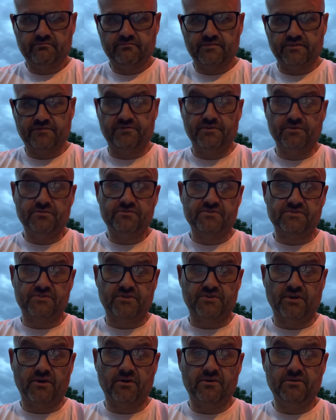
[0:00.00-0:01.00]
Your future's
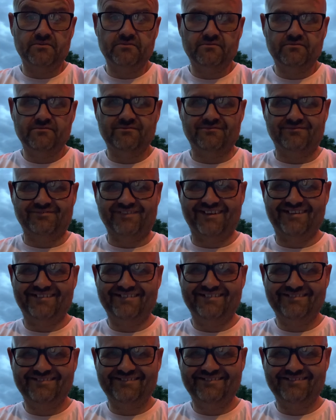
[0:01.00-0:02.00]
gone, right?
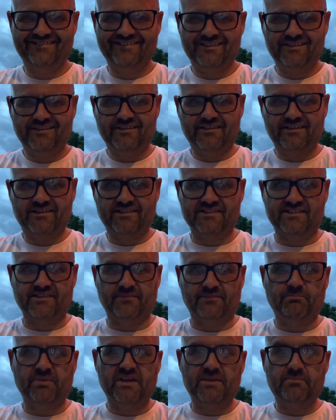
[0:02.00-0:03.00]
Because the
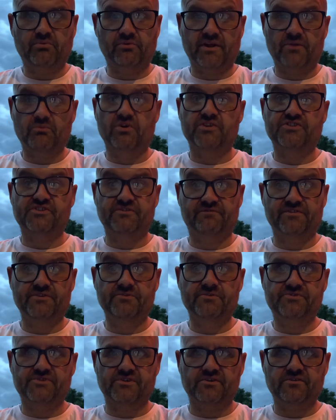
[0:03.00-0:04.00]
people, they want your
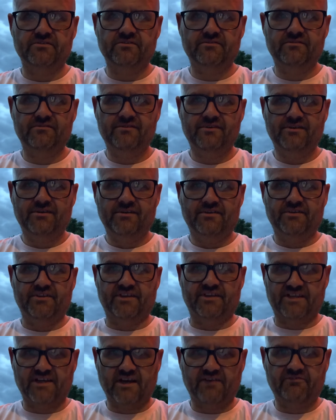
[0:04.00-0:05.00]
future. The
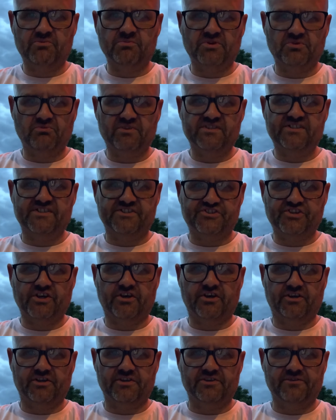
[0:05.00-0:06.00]
government wants a
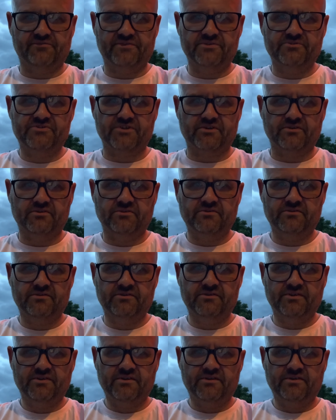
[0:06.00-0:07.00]
chunk of your future.
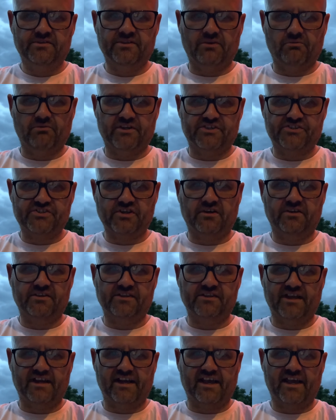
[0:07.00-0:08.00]
They want a chunk of
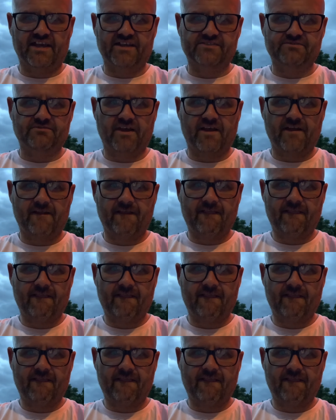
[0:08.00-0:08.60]
that ass, right?